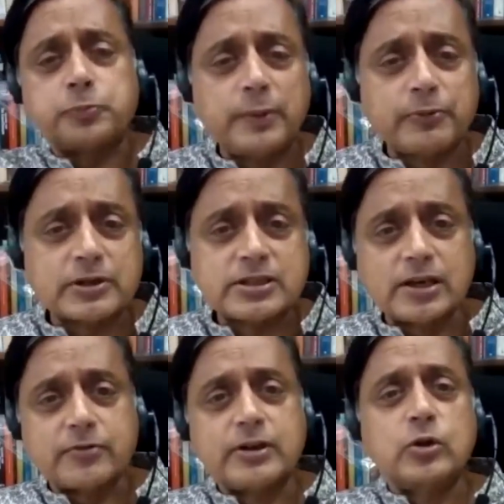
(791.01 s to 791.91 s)
people to
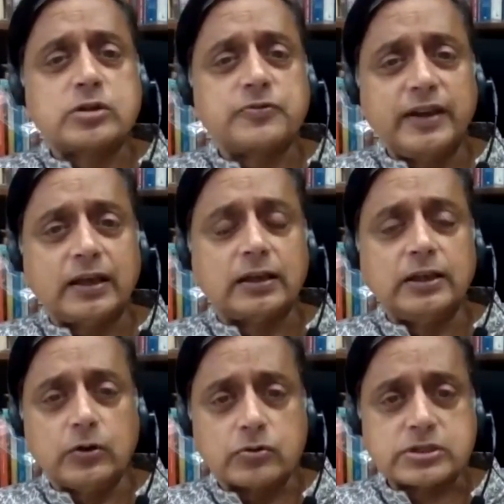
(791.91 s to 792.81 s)
say reduce vehicle
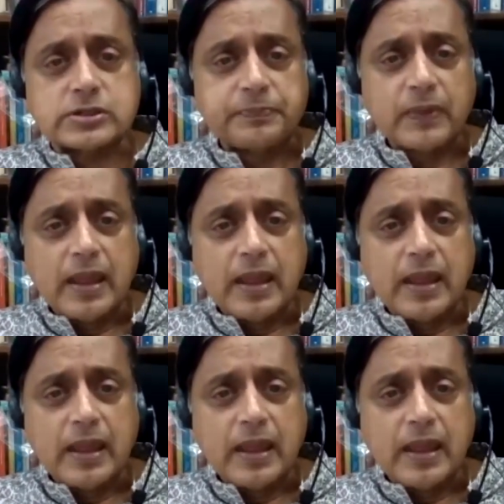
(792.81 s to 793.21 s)
use,